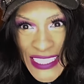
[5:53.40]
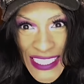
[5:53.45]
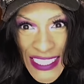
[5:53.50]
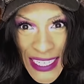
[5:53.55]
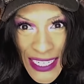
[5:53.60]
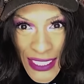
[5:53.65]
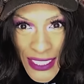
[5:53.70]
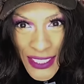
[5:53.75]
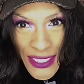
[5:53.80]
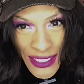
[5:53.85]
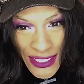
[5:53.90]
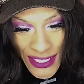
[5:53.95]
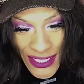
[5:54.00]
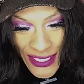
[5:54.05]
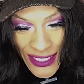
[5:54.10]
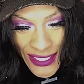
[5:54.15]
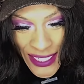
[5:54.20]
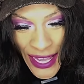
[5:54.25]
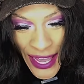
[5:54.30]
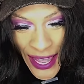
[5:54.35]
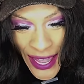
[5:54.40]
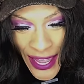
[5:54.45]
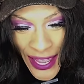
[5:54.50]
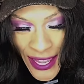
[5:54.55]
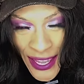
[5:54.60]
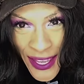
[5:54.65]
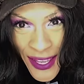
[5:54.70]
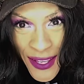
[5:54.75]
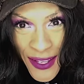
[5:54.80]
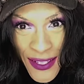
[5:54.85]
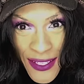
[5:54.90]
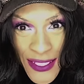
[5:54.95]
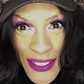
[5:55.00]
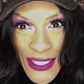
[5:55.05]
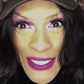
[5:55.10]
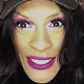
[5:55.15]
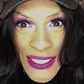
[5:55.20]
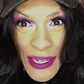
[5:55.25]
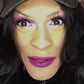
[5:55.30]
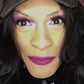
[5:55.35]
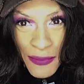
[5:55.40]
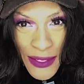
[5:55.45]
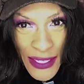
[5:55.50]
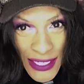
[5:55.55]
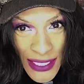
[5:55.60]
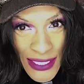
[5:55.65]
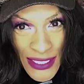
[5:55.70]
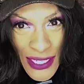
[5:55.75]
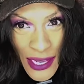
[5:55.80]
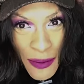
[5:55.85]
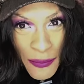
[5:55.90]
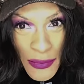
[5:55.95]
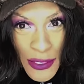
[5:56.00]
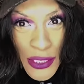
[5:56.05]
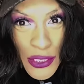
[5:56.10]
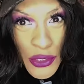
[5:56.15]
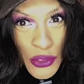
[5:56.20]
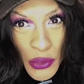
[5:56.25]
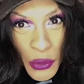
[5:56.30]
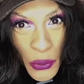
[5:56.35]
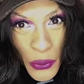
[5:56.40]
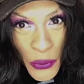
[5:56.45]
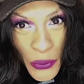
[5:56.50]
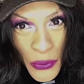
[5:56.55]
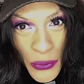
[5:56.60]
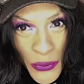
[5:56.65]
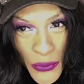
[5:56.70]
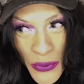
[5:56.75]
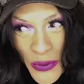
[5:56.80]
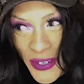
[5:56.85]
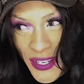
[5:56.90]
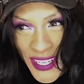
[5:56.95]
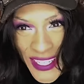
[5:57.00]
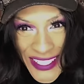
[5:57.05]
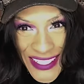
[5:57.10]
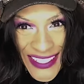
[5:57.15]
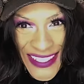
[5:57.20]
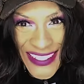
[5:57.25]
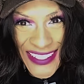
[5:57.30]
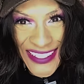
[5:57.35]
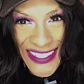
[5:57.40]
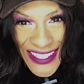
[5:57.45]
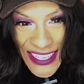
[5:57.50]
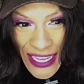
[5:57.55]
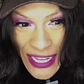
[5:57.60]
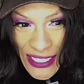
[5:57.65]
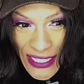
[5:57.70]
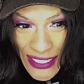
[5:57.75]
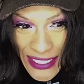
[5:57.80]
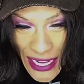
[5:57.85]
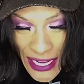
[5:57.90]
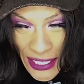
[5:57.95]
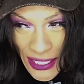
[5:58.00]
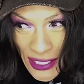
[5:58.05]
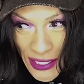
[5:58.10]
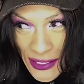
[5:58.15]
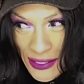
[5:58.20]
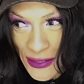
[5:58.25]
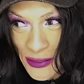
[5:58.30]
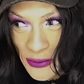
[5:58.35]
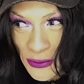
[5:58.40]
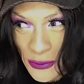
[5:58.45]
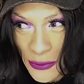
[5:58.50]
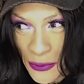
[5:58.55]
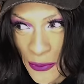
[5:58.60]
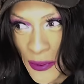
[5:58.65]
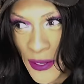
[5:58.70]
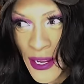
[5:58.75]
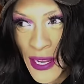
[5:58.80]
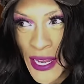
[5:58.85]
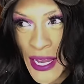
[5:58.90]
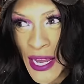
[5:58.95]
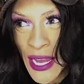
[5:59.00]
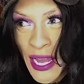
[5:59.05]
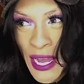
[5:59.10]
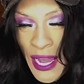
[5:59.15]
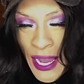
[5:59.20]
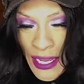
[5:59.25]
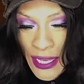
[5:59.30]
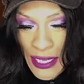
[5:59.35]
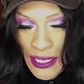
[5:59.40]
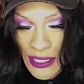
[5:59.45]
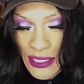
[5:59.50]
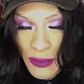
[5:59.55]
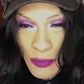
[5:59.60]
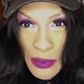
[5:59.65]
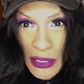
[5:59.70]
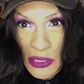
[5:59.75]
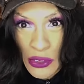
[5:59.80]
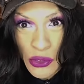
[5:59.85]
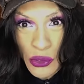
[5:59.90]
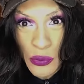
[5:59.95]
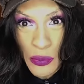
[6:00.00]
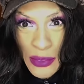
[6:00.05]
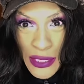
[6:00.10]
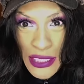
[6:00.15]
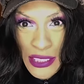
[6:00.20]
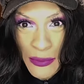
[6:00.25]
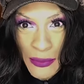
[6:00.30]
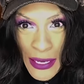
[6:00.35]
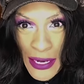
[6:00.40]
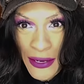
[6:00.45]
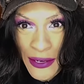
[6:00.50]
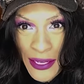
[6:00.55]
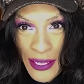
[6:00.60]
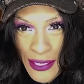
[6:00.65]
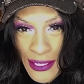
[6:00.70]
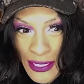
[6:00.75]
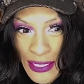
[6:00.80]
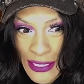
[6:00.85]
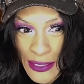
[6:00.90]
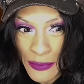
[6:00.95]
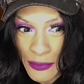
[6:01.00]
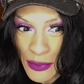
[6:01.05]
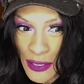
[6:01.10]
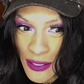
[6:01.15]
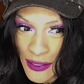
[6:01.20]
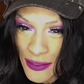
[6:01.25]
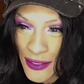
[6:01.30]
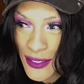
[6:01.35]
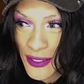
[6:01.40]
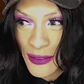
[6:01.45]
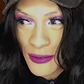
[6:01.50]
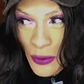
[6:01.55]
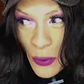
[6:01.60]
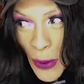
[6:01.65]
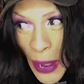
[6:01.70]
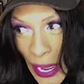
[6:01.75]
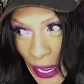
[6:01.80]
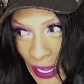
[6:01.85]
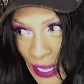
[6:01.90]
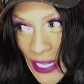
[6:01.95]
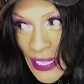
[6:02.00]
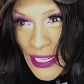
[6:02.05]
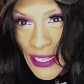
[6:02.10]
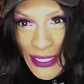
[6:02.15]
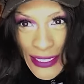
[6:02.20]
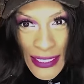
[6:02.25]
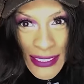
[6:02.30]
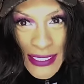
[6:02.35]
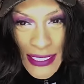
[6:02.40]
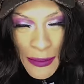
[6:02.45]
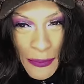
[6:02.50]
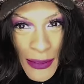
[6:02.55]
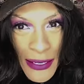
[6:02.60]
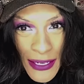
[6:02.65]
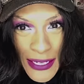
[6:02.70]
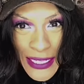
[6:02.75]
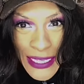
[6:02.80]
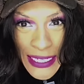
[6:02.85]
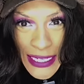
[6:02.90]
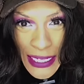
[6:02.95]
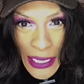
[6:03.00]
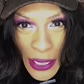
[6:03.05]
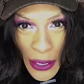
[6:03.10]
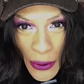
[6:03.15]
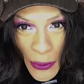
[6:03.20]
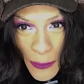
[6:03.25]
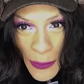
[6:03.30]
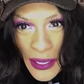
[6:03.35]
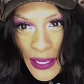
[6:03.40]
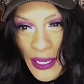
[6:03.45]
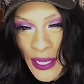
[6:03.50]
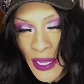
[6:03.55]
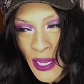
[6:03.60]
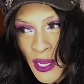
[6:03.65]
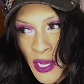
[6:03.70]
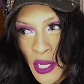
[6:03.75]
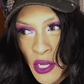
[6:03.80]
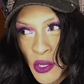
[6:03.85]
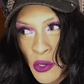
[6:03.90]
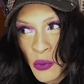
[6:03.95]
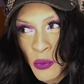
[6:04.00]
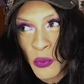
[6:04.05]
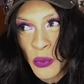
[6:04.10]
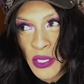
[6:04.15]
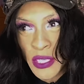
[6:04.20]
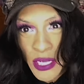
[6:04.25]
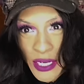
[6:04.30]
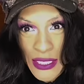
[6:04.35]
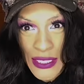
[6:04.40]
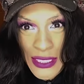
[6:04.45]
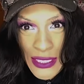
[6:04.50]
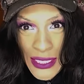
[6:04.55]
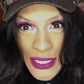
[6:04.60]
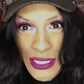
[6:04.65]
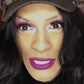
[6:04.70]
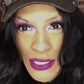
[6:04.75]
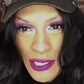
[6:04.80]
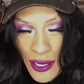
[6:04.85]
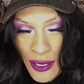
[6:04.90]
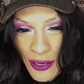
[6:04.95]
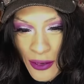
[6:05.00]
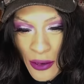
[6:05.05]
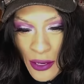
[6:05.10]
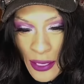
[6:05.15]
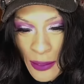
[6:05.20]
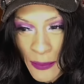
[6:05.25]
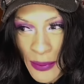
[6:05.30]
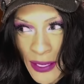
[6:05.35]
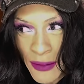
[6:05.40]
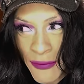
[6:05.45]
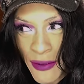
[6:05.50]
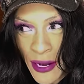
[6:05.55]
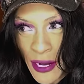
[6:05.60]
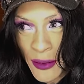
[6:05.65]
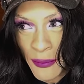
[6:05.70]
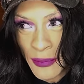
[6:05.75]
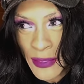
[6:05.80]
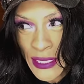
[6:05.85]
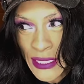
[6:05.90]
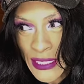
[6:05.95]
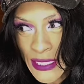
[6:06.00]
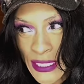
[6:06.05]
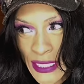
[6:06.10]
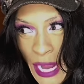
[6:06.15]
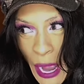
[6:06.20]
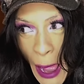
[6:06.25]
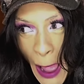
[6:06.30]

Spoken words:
Let's just say something is coming soon. Let's not get too, I can't speak too much about it. Let's be on the quiet. Let's keep little low, but when y'all see this, y'all are gonna be very much,